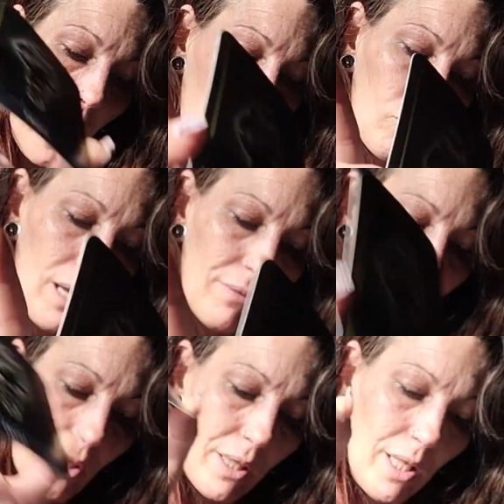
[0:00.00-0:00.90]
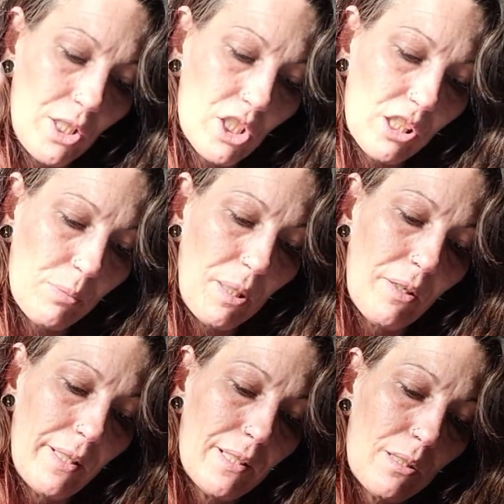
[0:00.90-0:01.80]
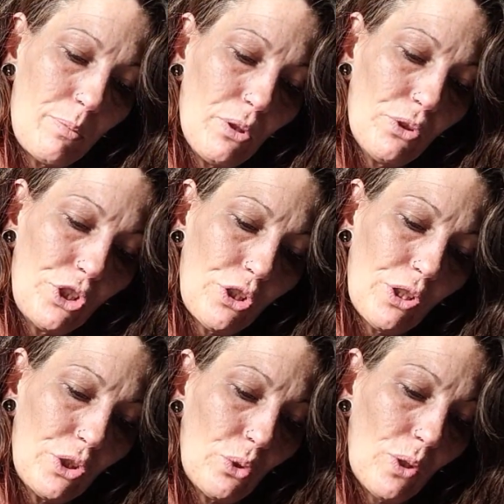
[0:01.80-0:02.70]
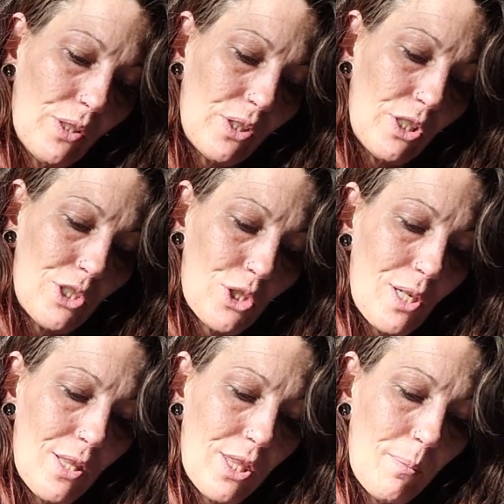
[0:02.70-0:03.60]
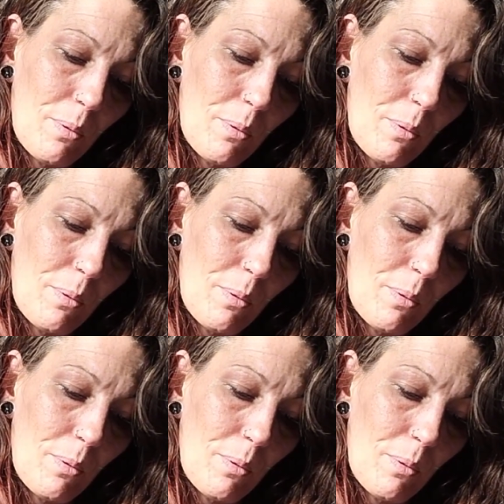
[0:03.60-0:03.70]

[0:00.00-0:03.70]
However, each experience builds your endurance and strength